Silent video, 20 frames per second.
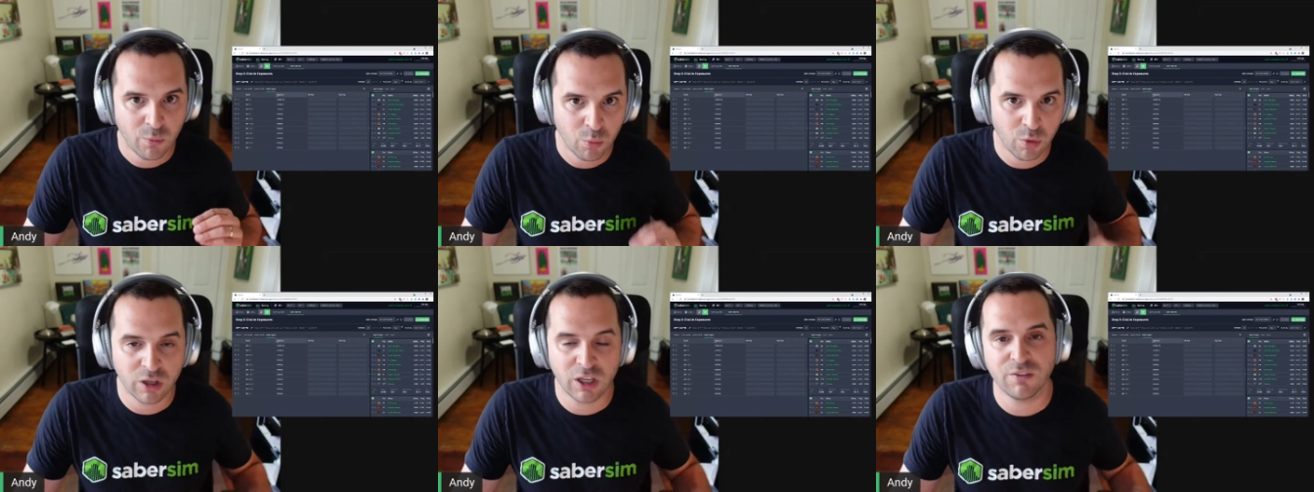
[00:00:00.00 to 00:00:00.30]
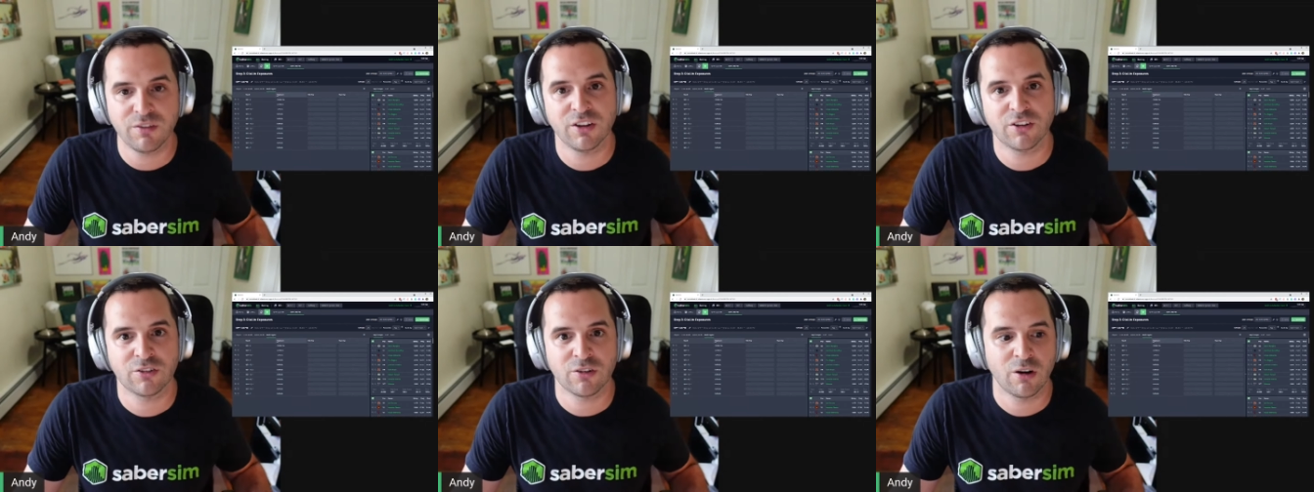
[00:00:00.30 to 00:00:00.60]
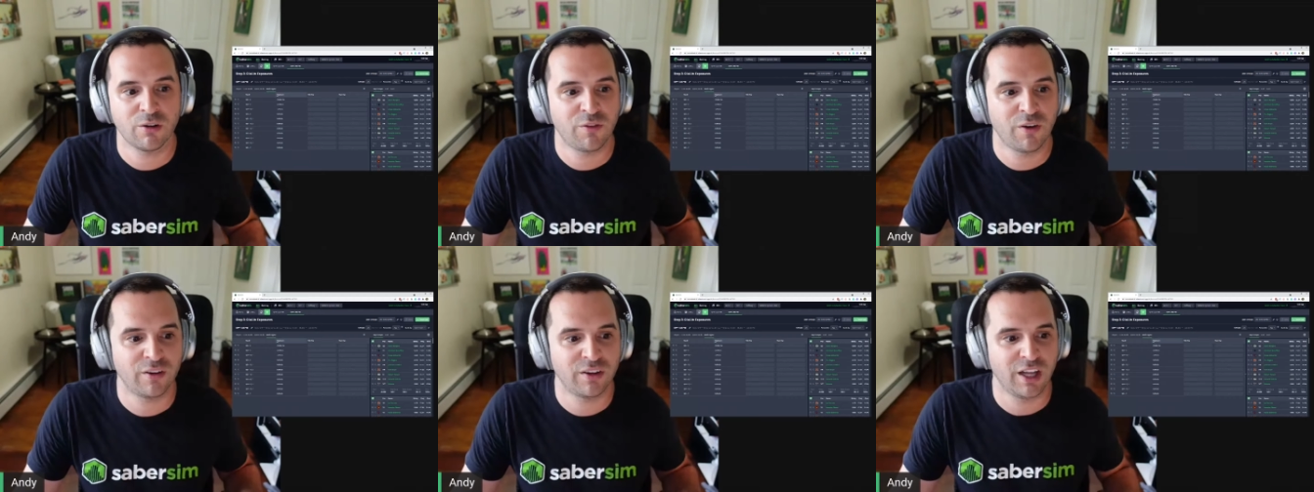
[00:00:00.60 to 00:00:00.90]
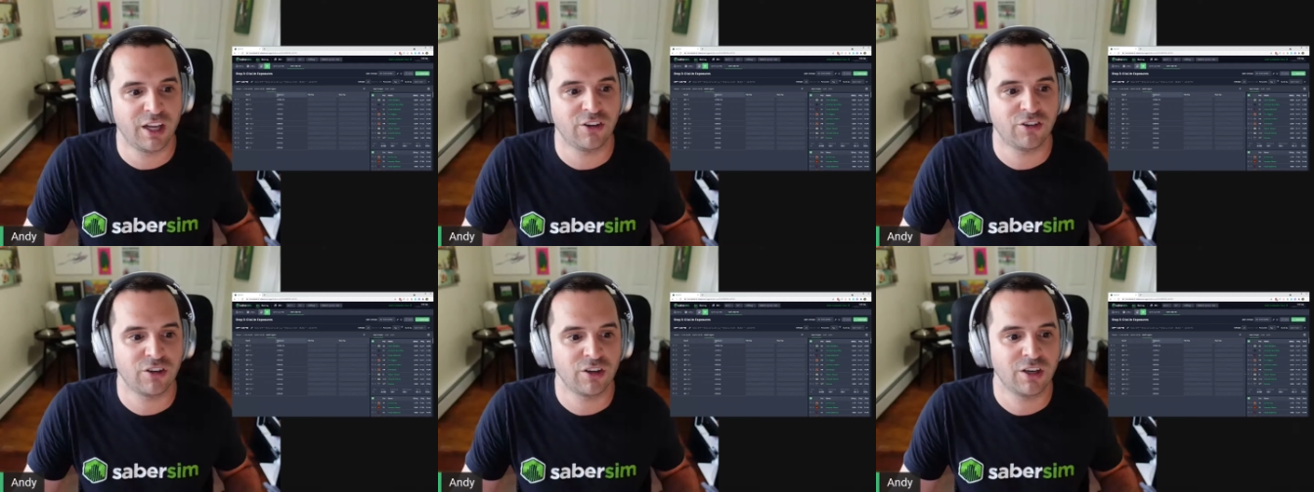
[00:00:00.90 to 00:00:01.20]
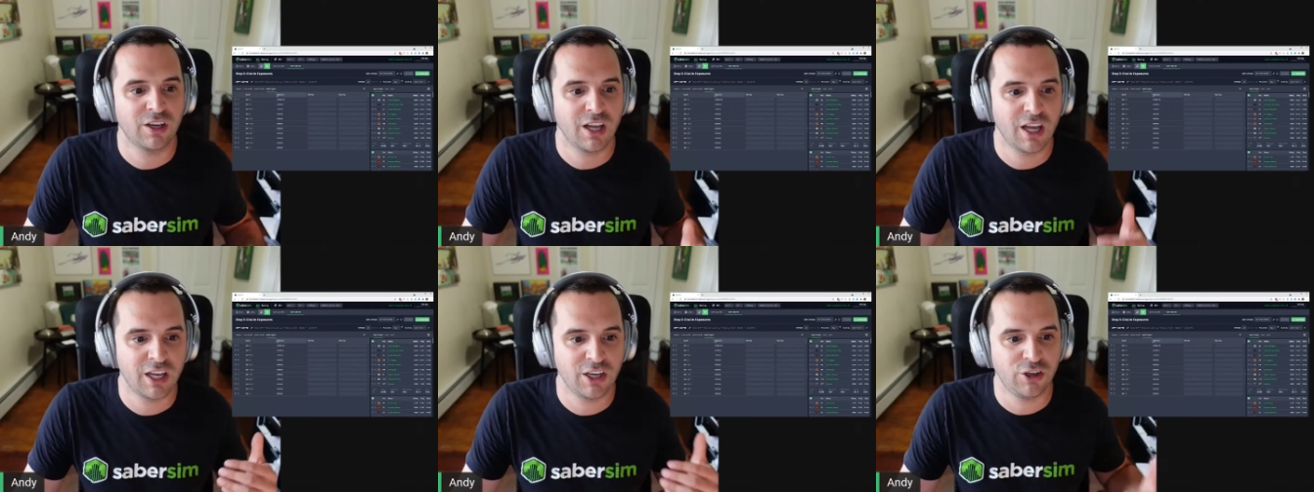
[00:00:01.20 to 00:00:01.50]
We'll give you the strong
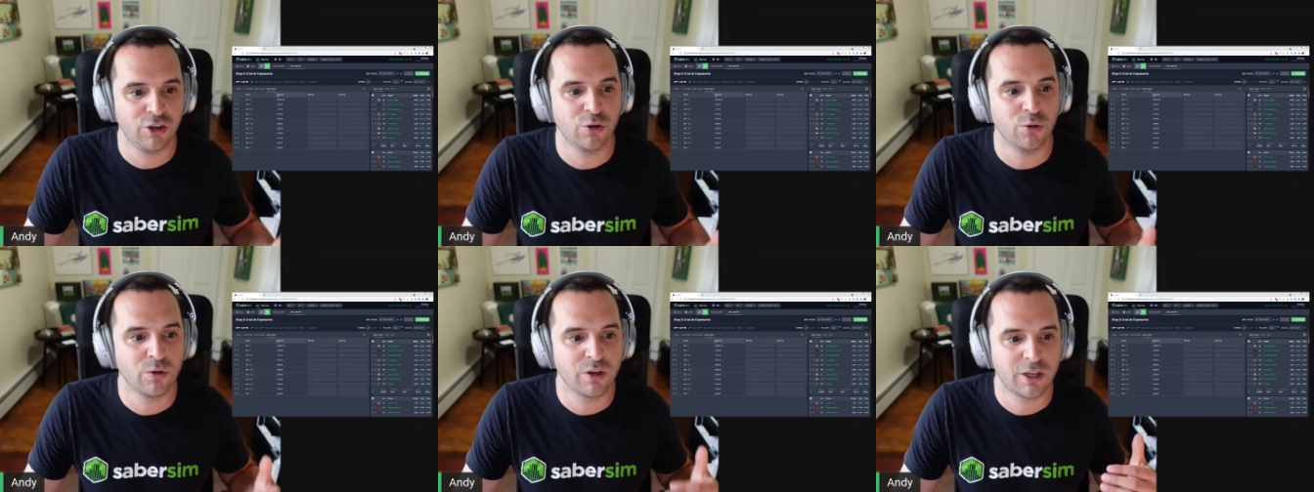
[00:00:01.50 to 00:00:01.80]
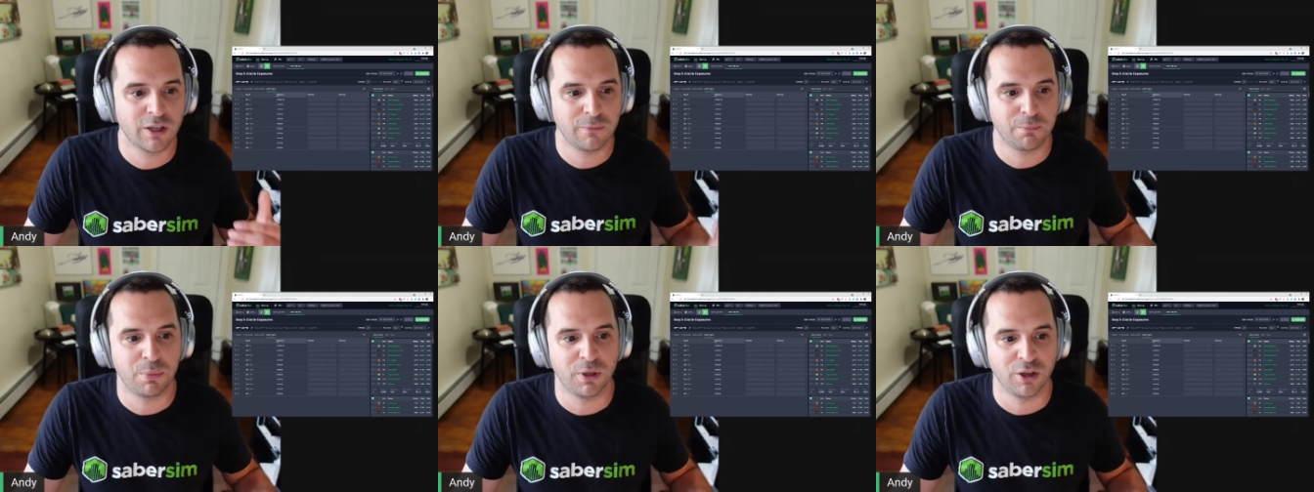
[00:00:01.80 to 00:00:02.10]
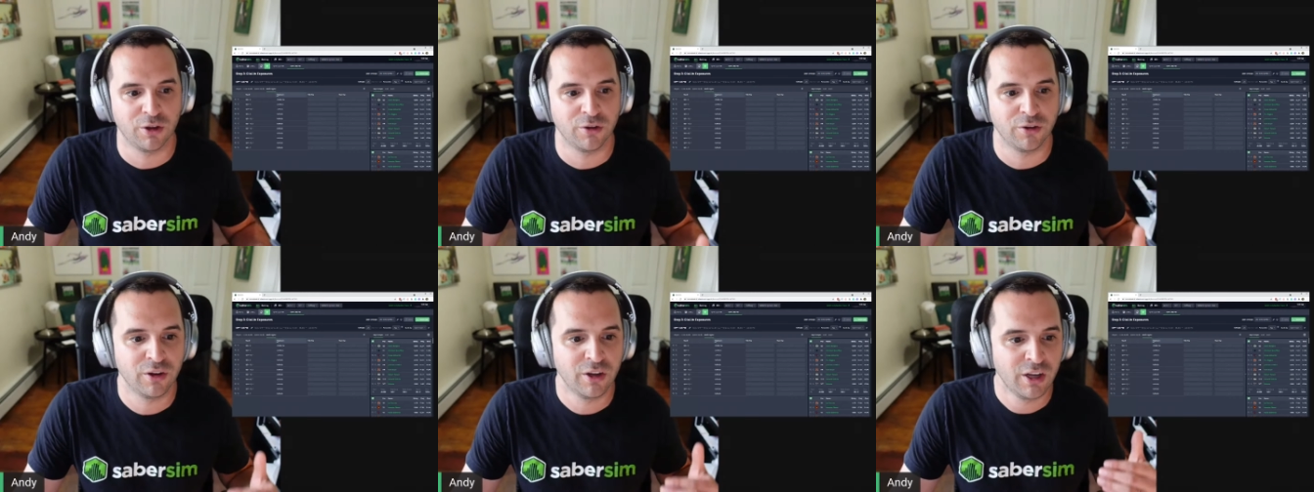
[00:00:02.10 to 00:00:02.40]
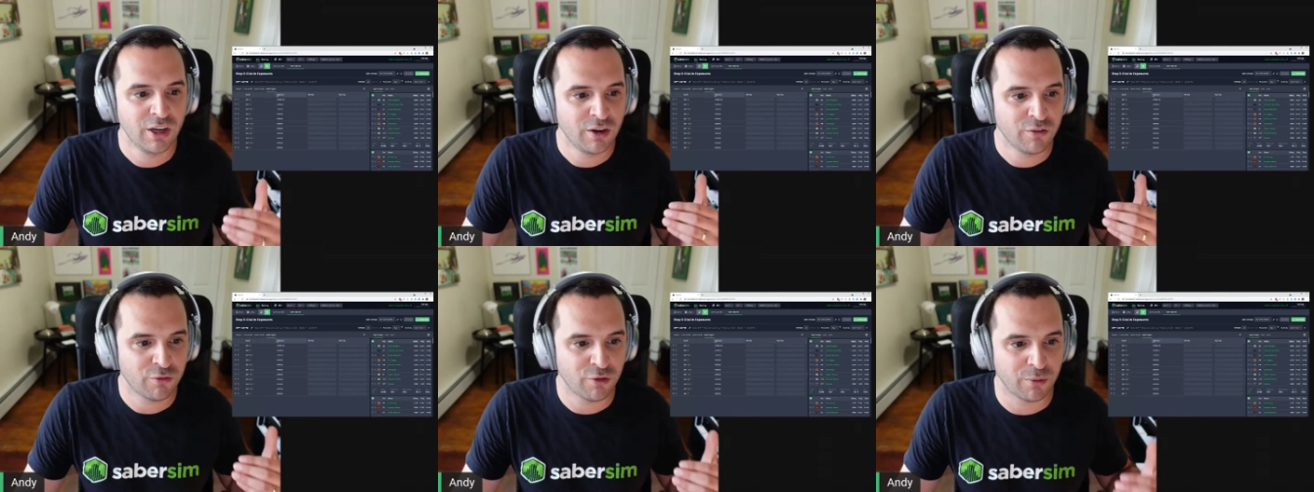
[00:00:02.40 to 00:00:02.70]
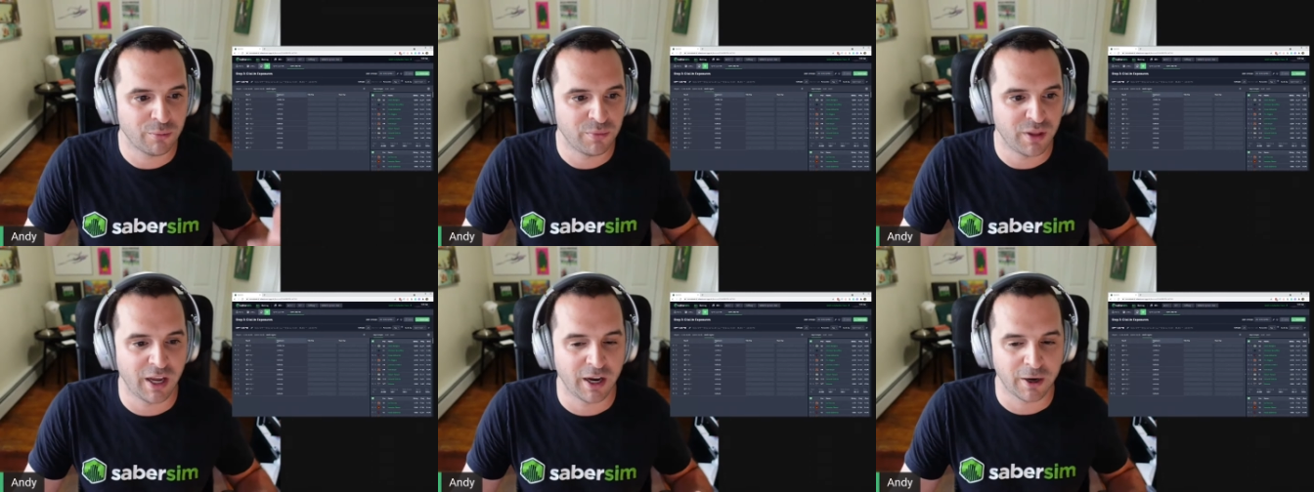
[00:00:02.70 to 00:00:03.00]
foundation and you can build
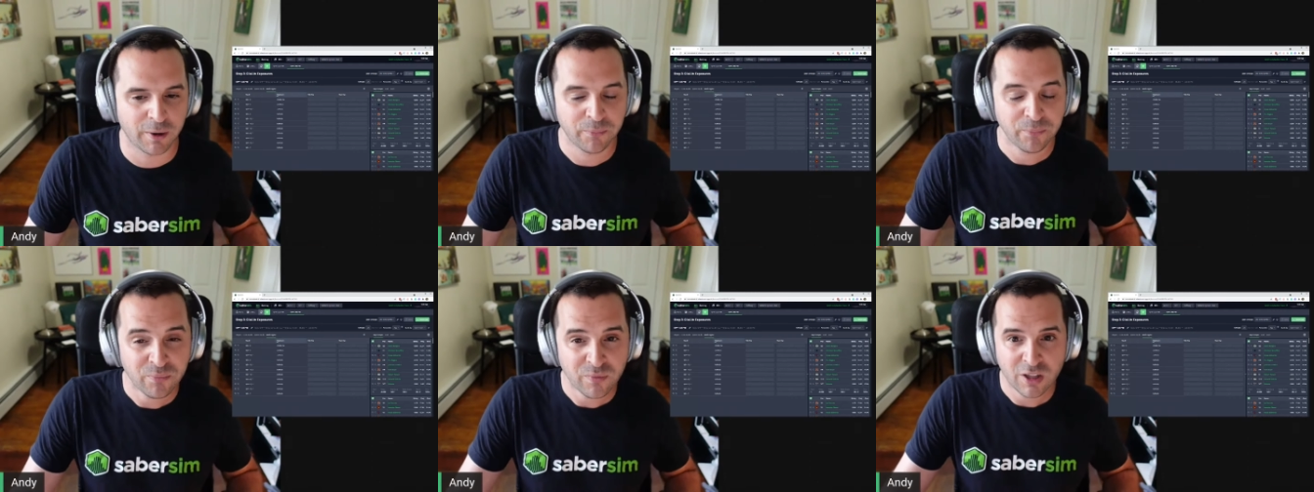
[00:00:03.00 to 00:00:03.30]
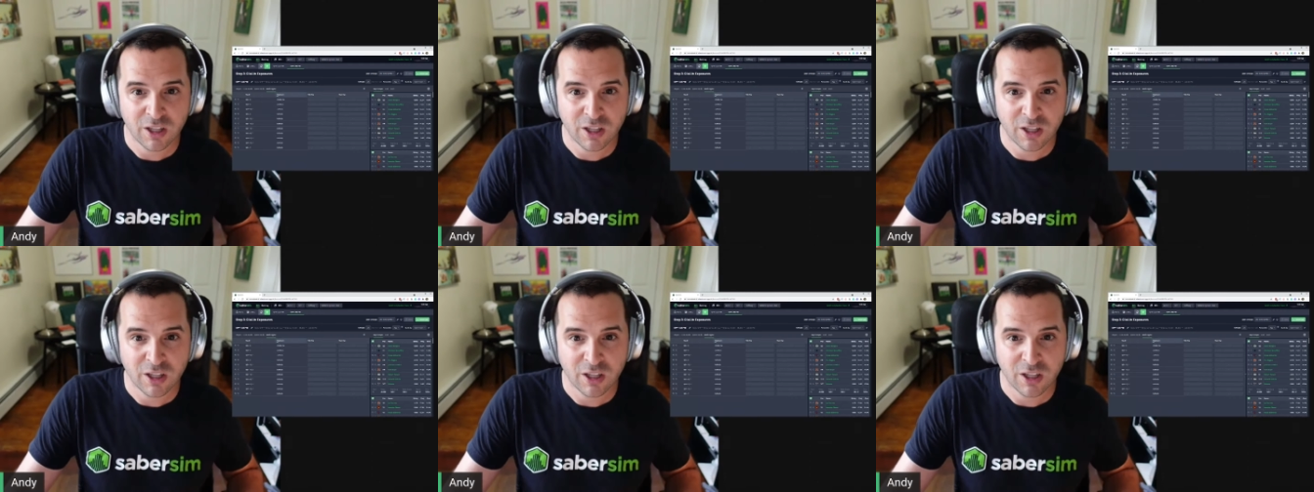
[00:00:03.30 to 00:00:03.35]
from there.